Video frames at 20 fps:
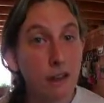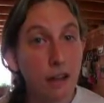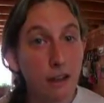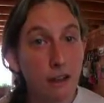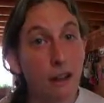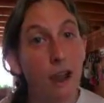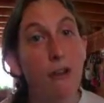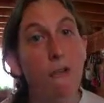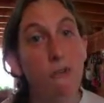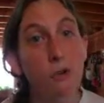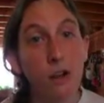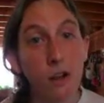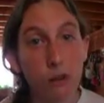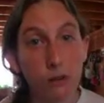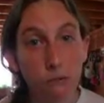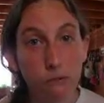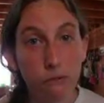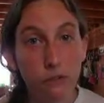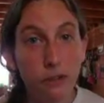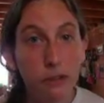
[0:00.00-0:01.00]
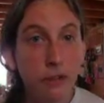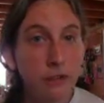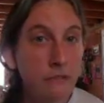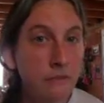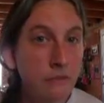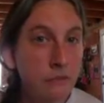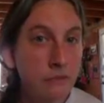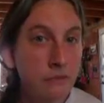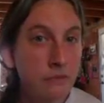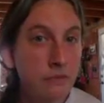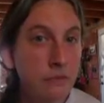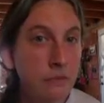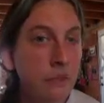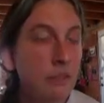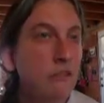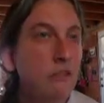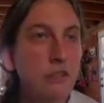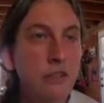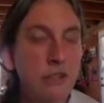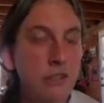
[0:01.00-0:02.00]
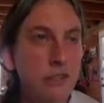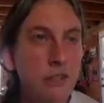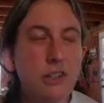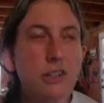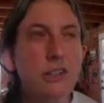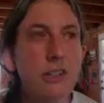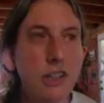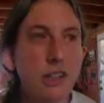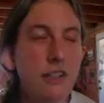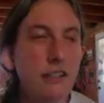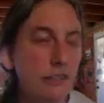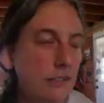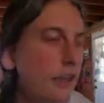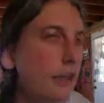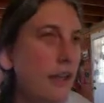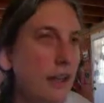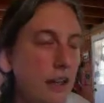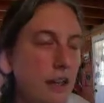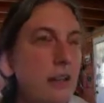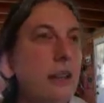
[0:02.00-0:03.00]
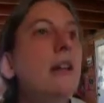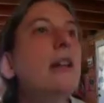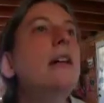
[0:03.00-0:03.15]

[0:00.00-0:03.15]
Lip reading: I got rid of, which is just insane.